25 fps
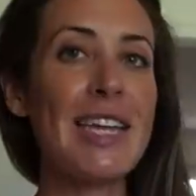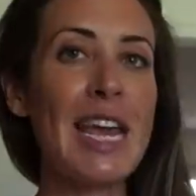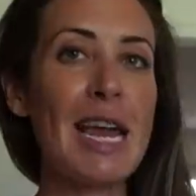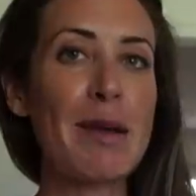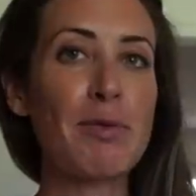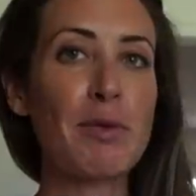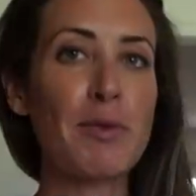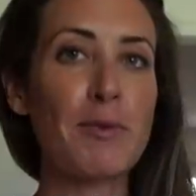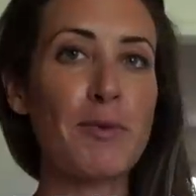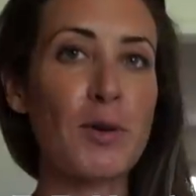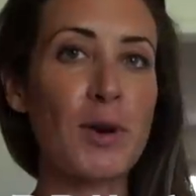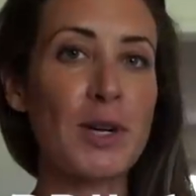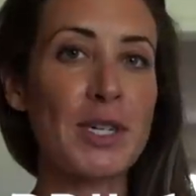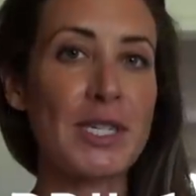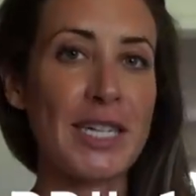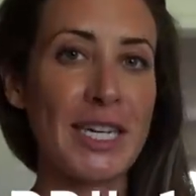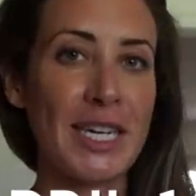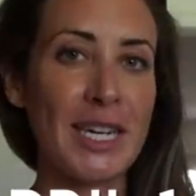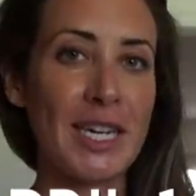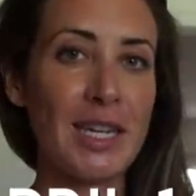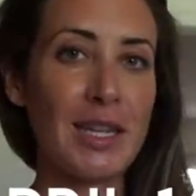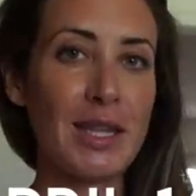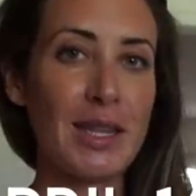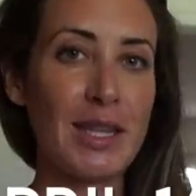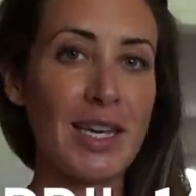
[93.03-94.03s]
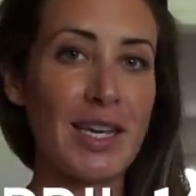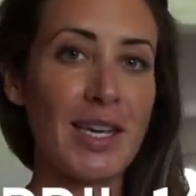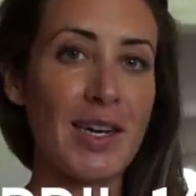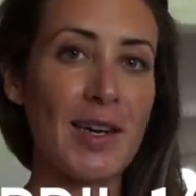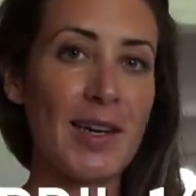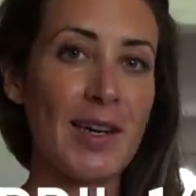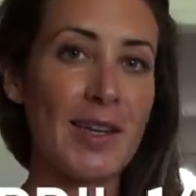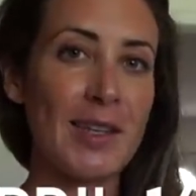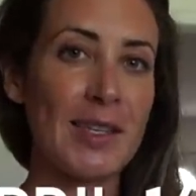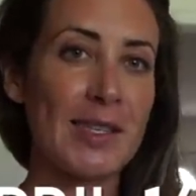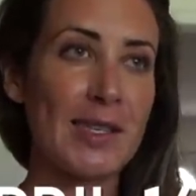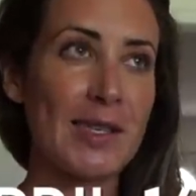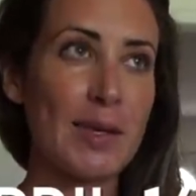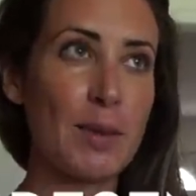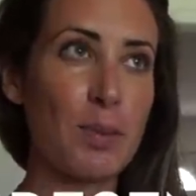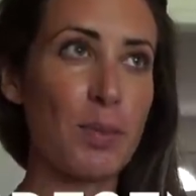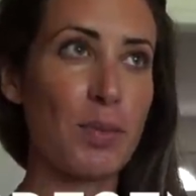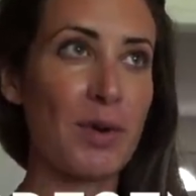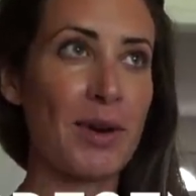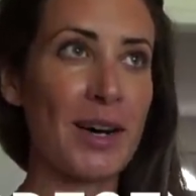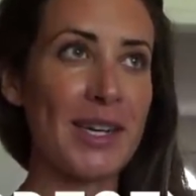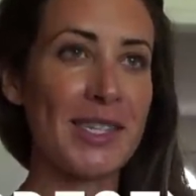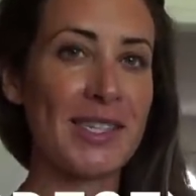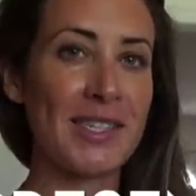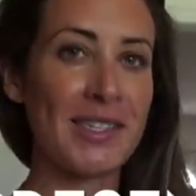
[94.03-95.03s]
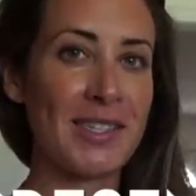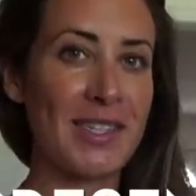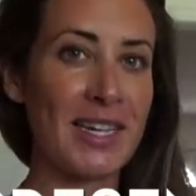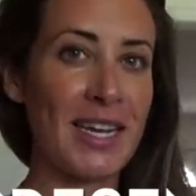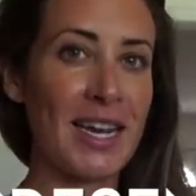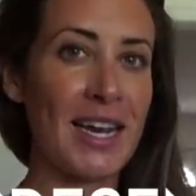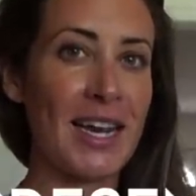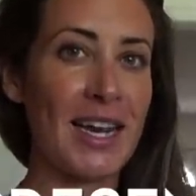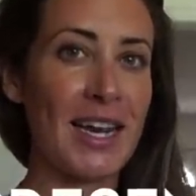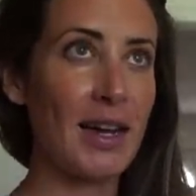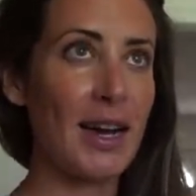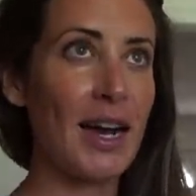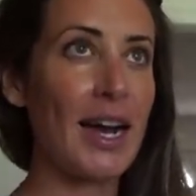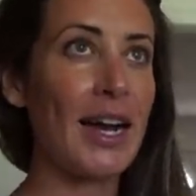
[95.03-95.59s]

April fourteenth, it is present day.